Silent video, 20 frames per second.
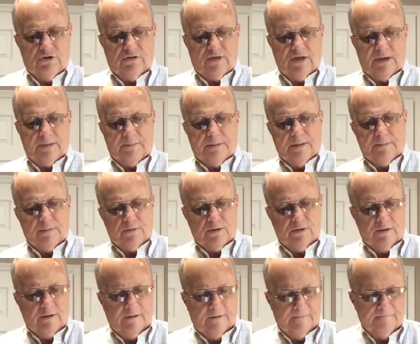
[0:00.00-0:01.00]
you think people
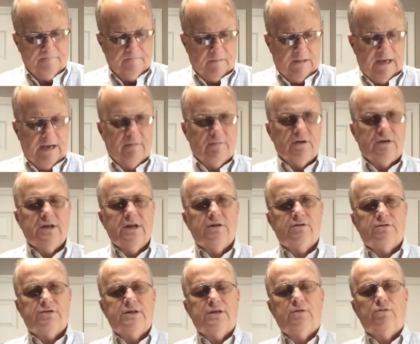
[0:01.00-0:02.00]
have a
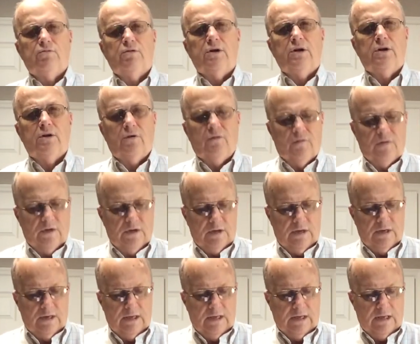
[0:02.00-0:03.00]
tendency to run over you.
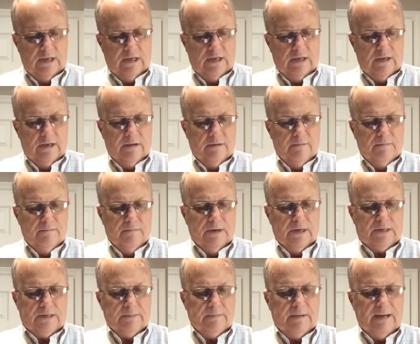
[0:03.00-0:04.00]

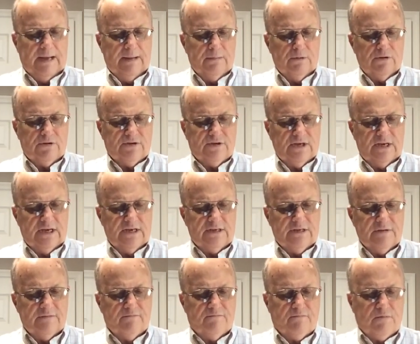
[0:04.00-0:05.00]
But the Bible says
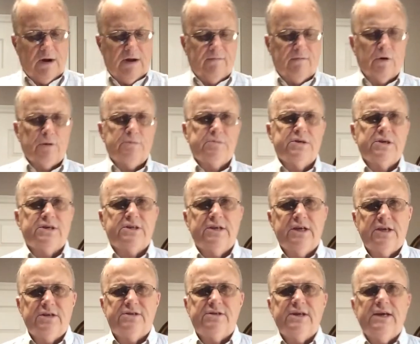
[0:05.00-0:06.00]
in Proverbs
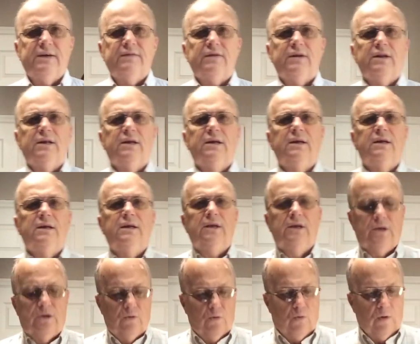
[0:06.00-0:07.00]
16:7,
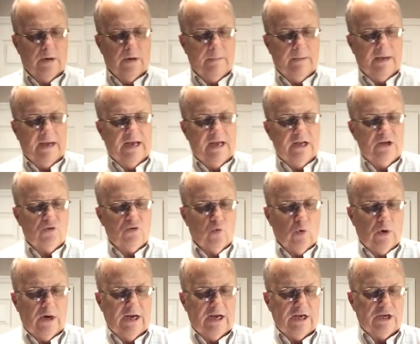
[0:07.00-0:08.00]
"When a man's
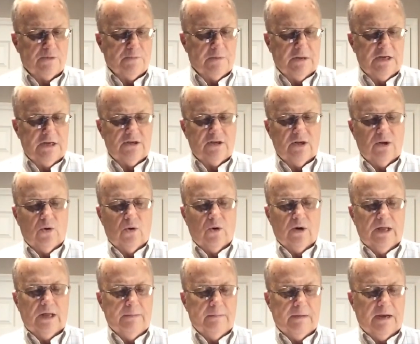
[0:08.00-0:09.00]
ways please the Lord,
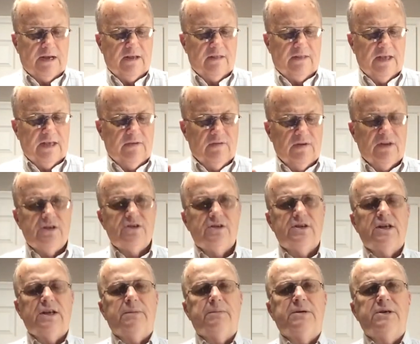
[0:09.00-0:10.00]
he maketh even his
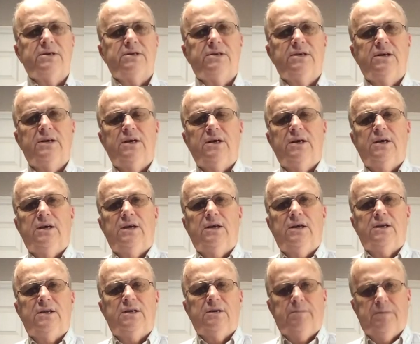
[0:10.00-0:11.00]
enemies
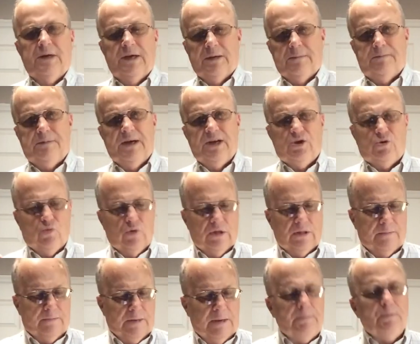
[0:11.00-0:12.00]
to be at peace with
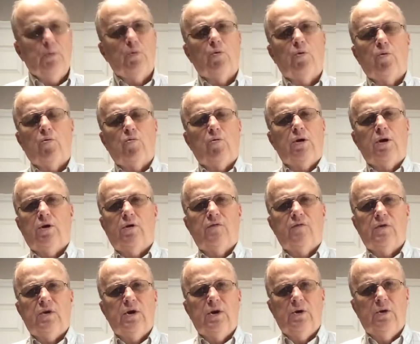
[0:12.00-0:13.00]
him." People won't run over
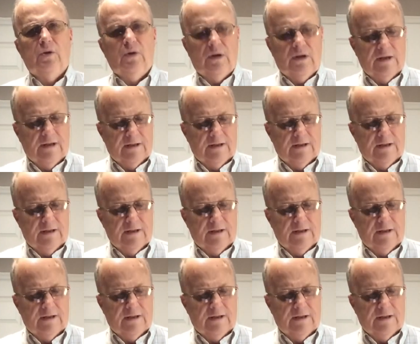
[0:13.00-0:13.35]
you.